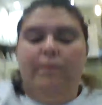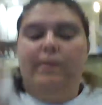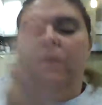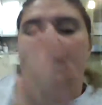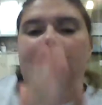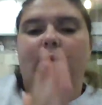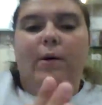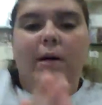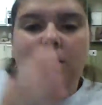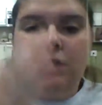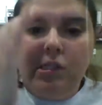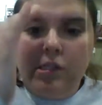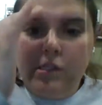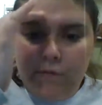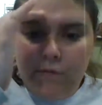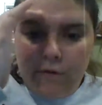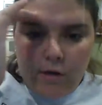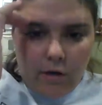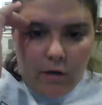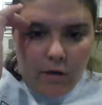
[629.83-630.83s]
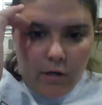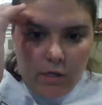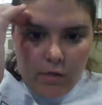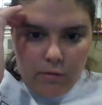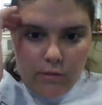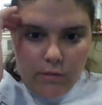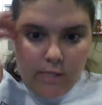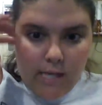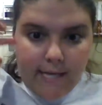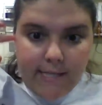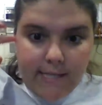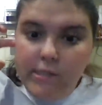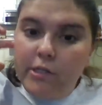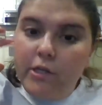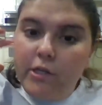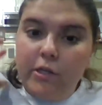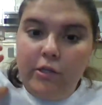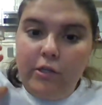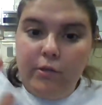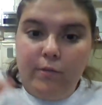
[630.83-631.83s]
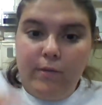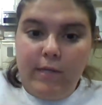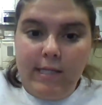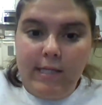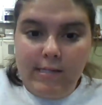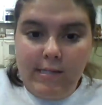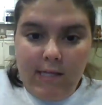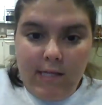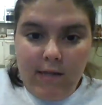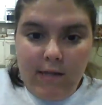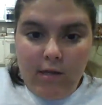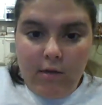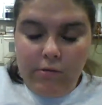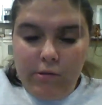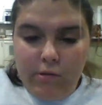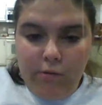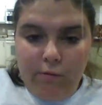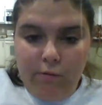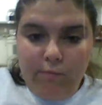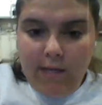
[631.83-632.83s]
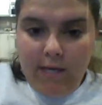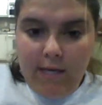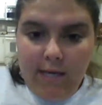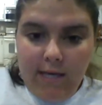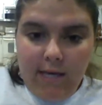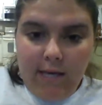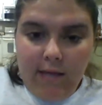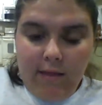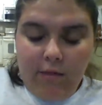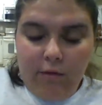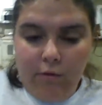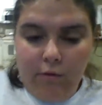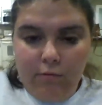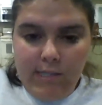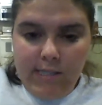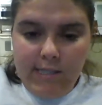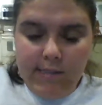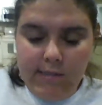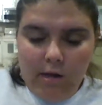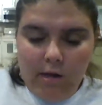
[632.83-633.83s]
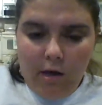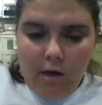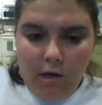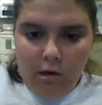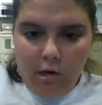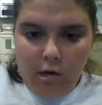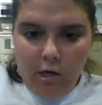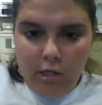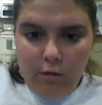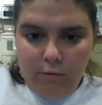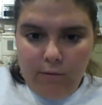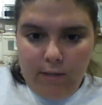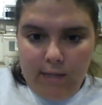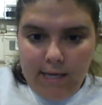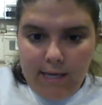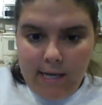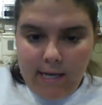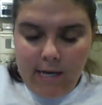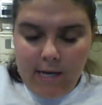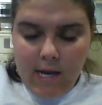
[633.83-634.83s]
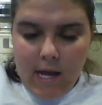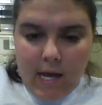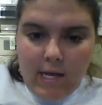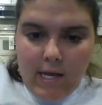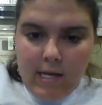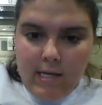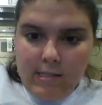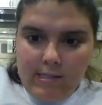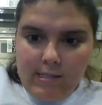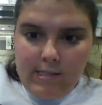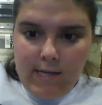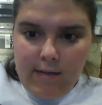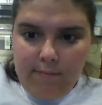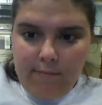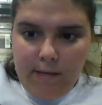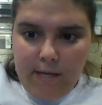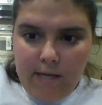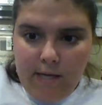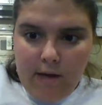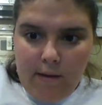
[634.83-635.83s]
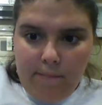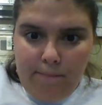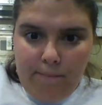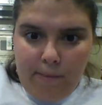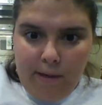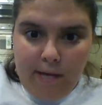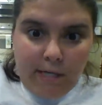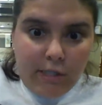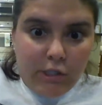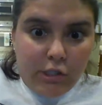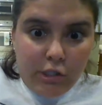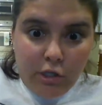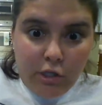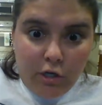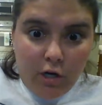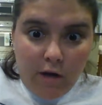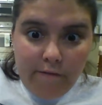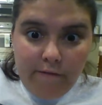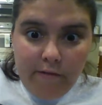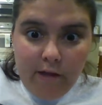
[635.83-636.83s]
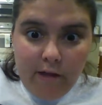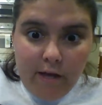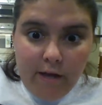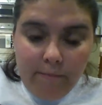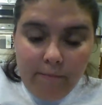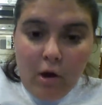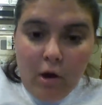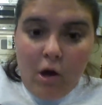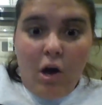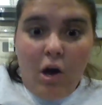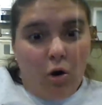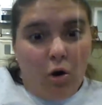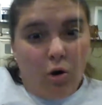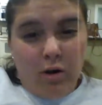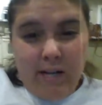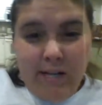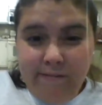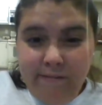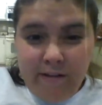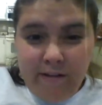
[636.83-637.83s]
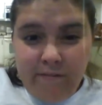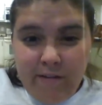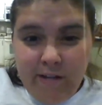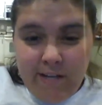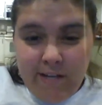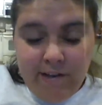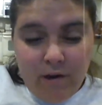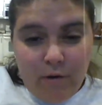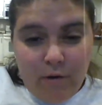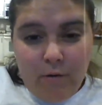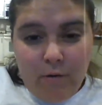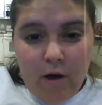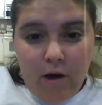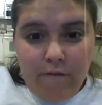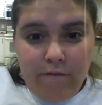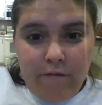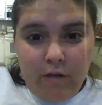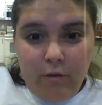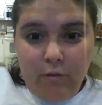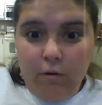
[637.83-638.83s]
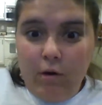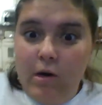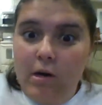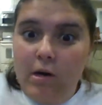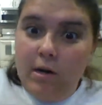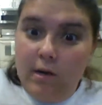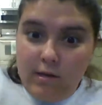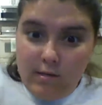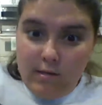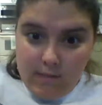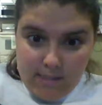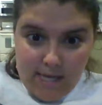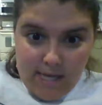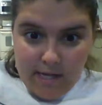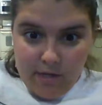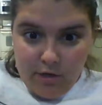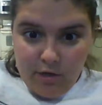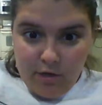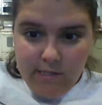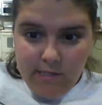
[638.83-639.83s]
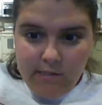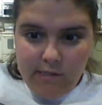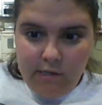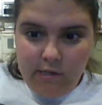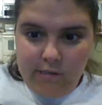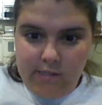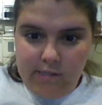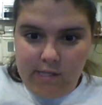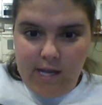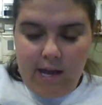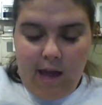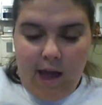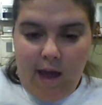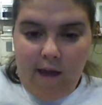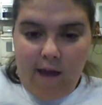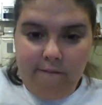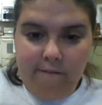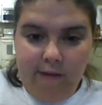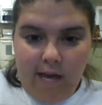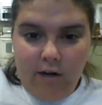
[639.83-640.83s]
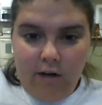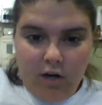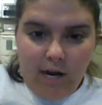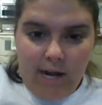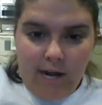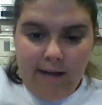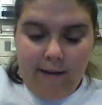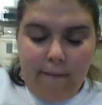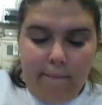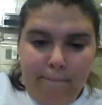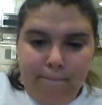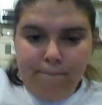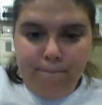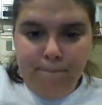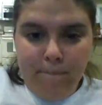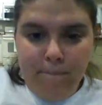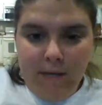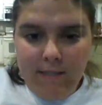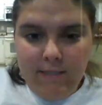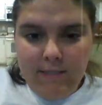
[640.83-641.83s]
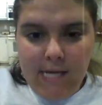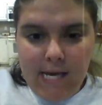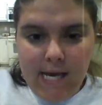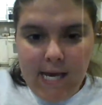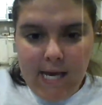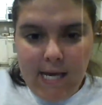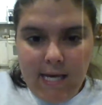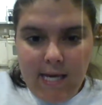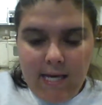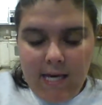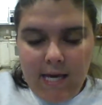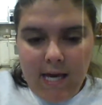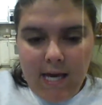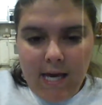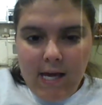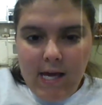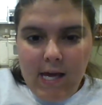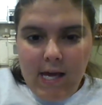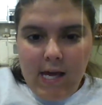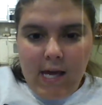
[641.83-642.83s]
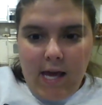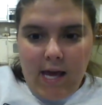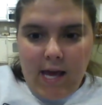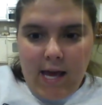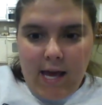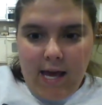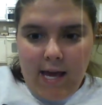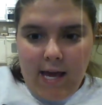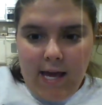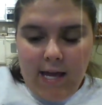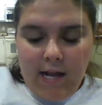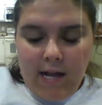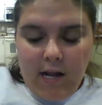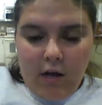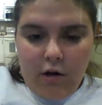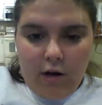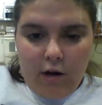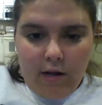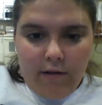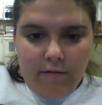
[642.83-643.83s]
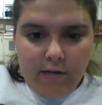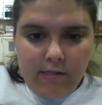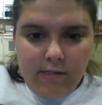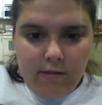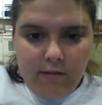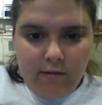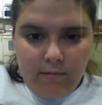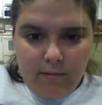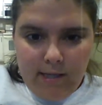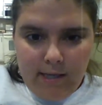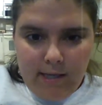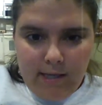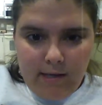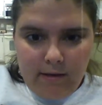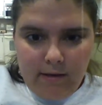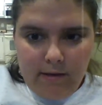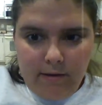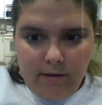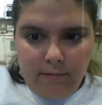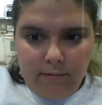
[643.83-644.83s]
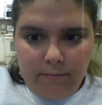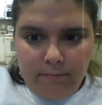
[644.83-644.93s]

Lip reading: be questions for you to answer. You can send those to me through Seesaw, or you can send me a picture of them, or even a video of you saying your answers. Have a great Monday and a great rest of the week.